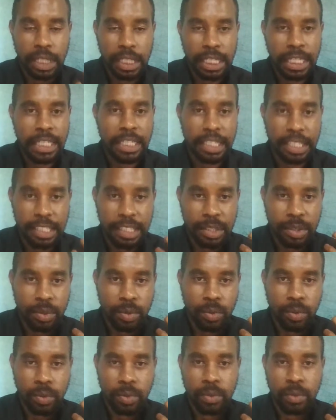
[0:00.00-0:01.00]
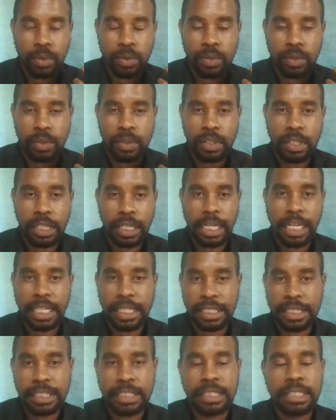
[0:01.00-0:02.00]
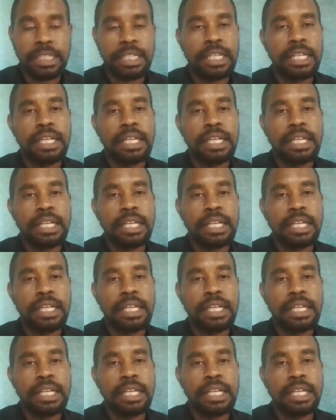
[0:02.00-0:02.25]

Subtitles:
get into grants.